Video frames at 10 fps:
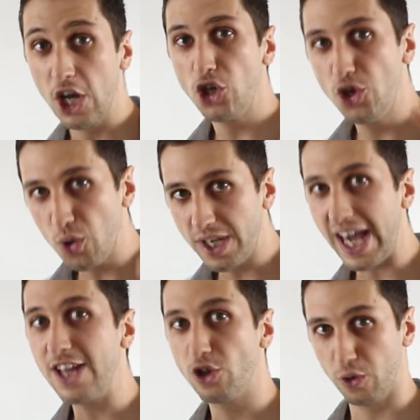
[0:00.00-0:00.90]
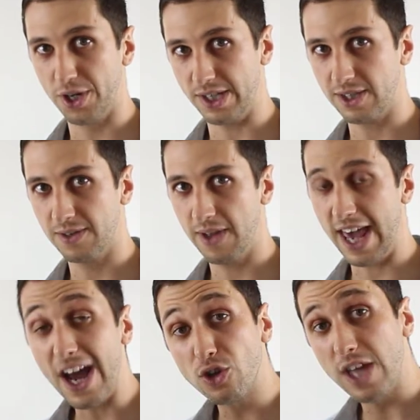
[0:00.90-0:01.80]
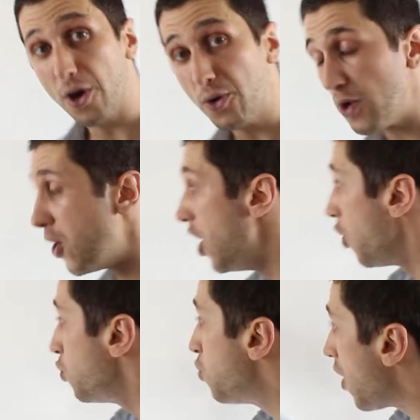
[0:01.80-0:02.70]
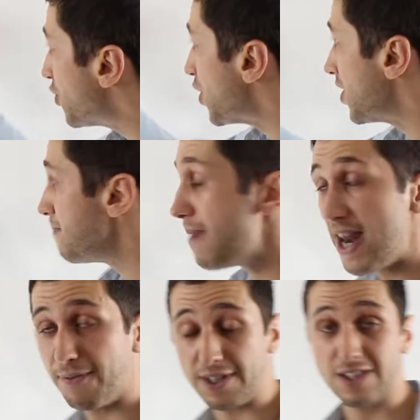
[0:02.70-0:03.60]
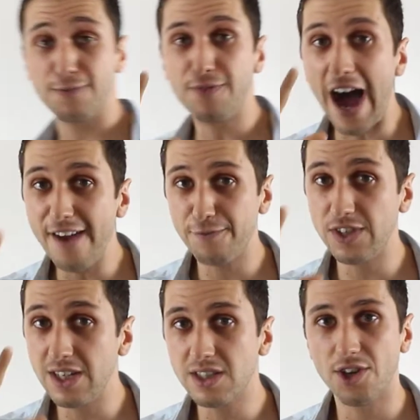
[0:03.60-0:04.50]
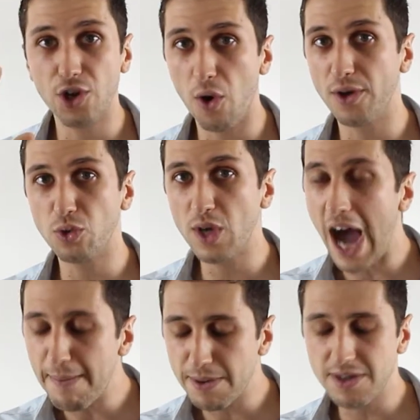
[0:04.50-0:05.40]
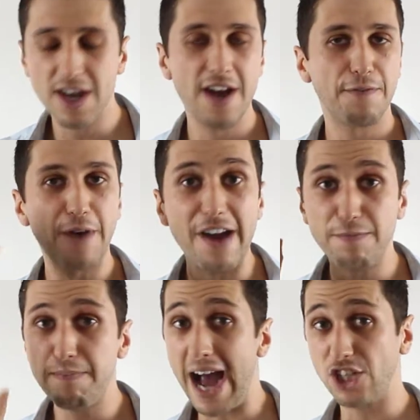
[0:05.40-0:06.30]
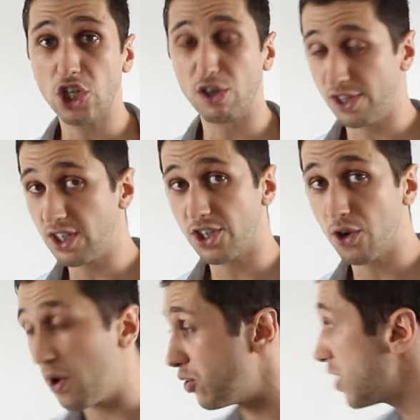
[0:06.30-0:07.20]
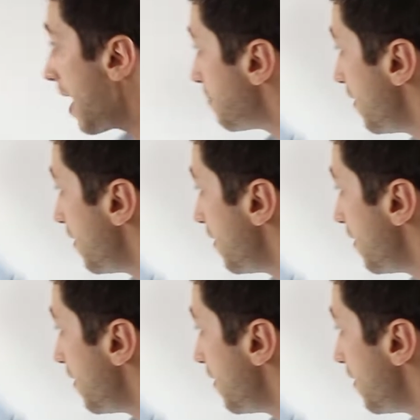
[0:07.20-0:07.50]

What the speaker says: You can do this. And I'll tell you what are the benefits. 5 things are going to happen, 5 magical things are going to happen